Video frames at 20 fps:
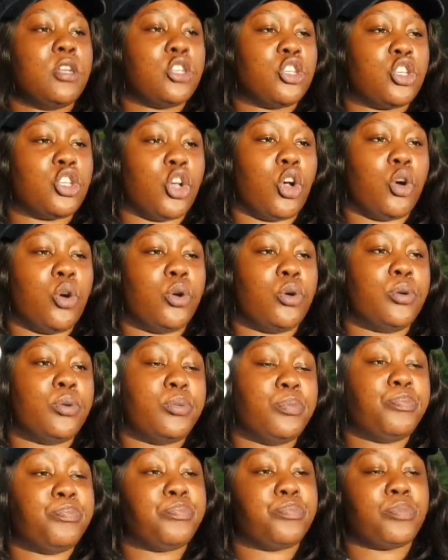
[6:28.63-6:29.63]

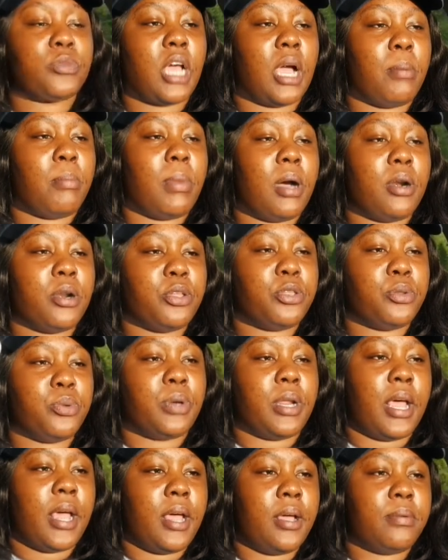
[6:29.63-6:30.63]
So I'm about to do
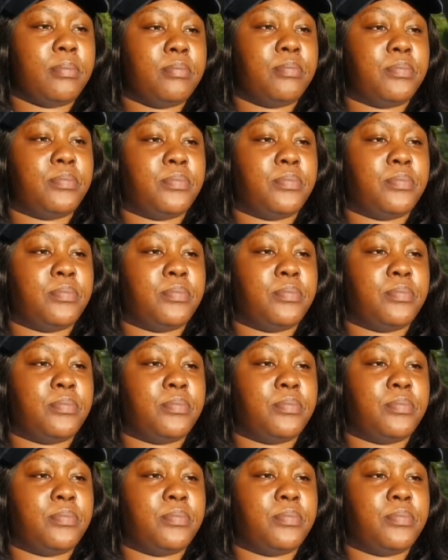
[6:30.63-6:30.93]
that.